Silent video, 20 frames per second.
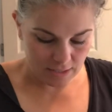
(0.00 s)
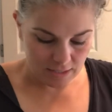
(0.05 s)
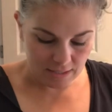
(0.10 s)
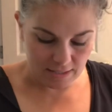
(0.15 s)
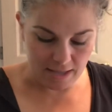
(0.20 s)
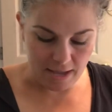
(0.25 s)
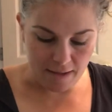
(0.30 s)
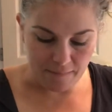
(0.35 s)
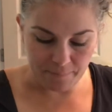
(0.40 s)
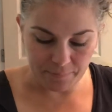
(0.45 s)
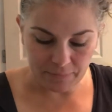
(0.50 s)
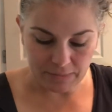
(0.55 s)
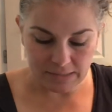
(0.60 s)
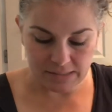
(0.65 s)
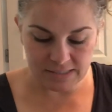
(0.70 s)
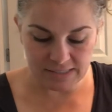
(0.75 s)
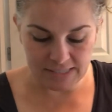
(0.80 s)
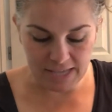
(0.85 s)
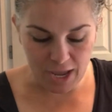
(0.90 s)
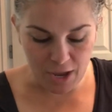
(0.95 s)
Yeah,
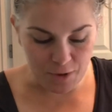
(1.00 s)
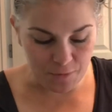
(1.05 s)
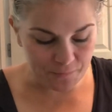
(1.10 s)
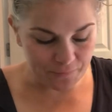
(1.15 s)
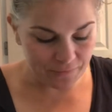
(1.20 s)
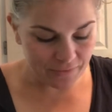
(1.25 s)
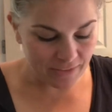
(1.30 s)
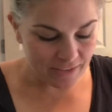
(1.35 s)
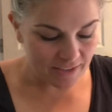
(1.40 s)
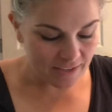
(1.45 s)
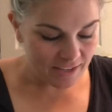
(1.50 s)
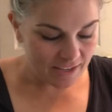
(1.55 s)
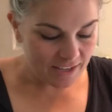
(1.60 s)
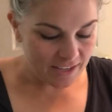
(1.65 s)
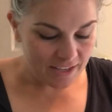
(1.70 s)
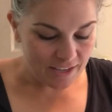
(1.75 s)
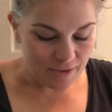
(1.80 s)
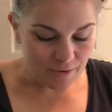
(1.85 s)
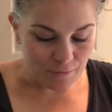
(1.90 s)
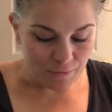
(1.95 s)
so
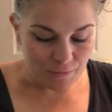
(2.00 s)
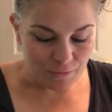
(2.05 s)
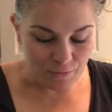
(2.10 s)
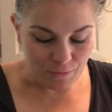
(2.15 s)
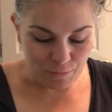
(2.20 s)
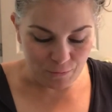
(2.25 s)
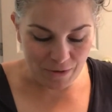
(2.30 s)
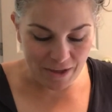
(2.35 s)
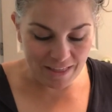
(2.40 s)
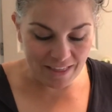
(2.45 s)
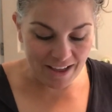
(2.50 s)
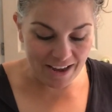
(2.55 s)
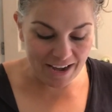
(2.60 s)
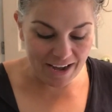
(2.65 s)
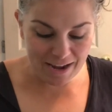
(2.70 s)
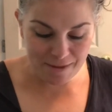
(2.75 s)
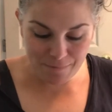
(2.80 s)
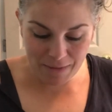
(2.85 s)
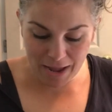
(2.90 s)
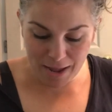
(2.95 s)
while I
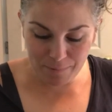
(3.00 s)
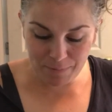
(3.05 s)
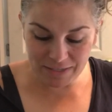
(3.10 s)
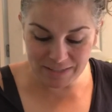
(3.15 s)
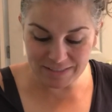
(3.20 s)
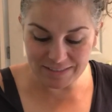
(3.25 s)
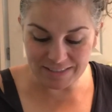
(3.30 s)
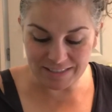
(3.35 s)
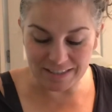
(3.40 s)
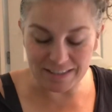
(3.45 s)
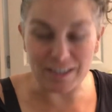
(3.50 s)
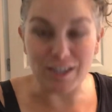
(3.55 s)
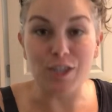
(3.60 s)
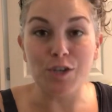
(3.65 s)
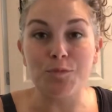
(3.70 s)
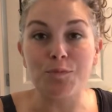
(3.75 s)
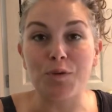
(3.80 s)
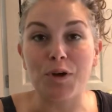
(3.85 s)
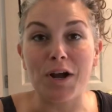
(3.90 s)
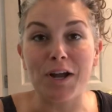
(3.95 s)
am happy to see the
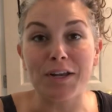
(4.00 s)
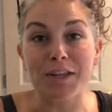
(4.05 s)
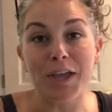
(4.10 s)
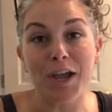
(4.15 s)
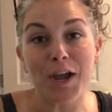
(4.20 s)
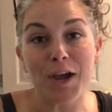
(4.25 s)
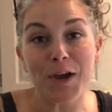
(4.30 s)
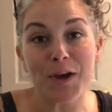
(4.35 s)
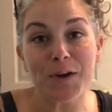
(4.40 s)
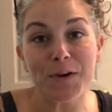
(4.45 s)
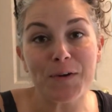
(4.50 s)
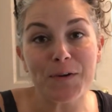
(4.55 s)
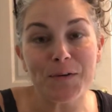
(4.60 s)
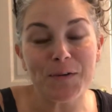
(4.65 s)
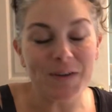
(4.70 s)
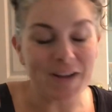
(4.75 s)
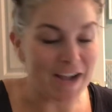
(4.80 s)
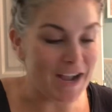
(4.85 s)
Lupron go,